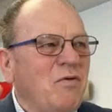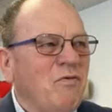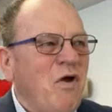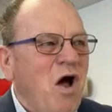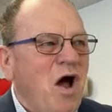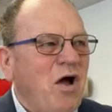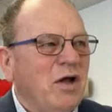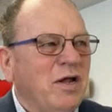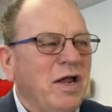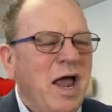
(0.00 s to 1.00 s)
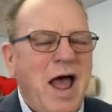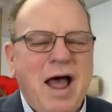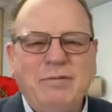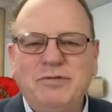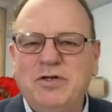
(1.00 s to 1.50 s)
wrong.
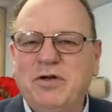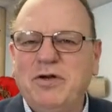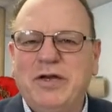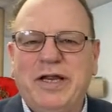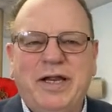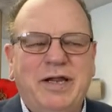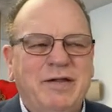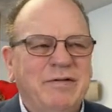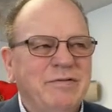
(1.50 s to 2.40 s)
Absolutely.